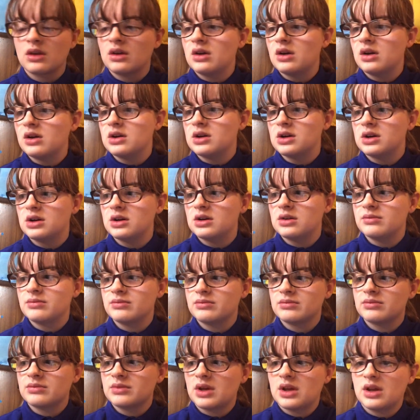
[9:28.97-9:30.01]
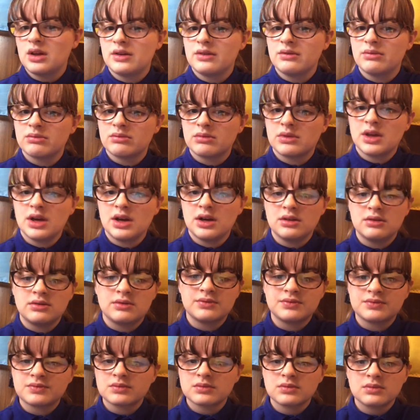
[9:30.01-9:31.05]
And yeah,
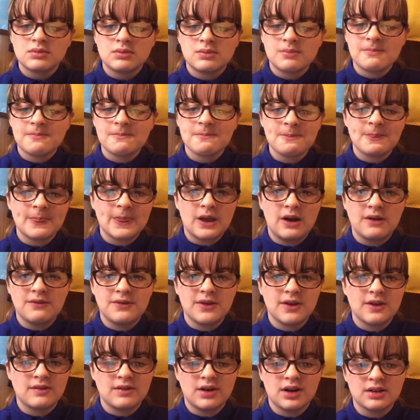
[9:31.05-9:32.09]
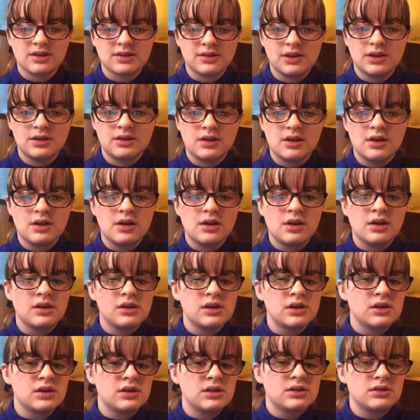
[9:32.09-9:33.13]
I think that's it.
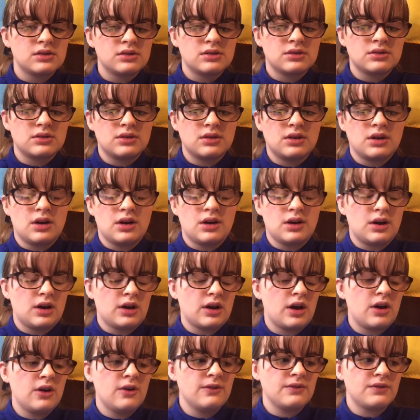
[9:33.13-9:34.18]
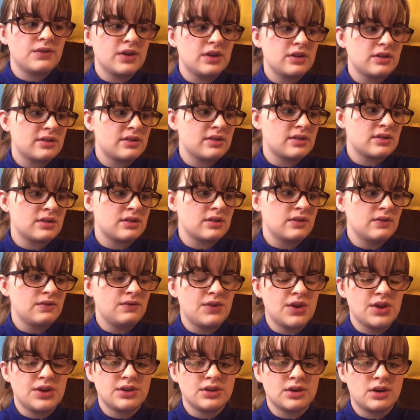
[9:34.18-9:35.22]
I hope this
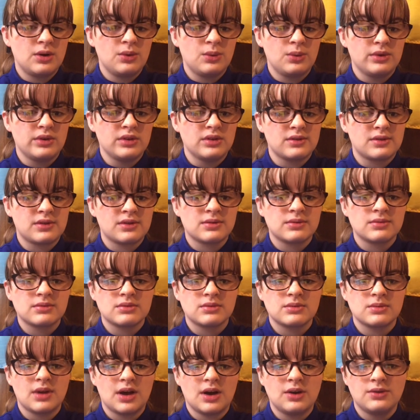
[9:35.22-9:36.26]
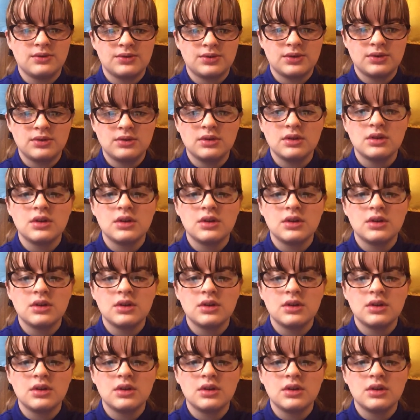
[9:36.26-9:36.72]
video was helpful.